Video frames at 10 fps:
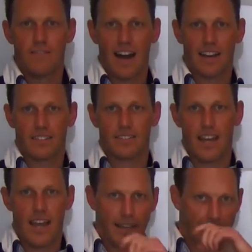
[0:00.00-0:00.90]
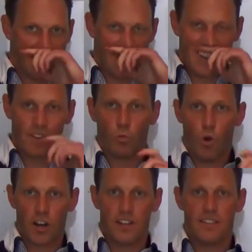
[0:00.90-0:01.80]
Understanding it,
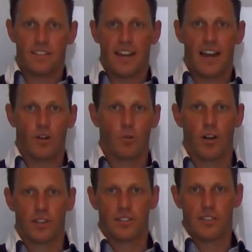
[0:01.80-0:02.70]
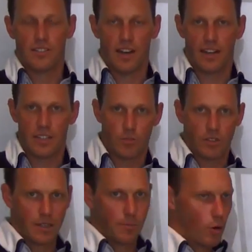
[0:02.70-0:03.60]
what it is and how it works is really
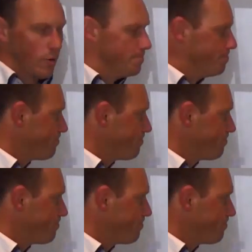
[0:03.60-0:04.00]
important.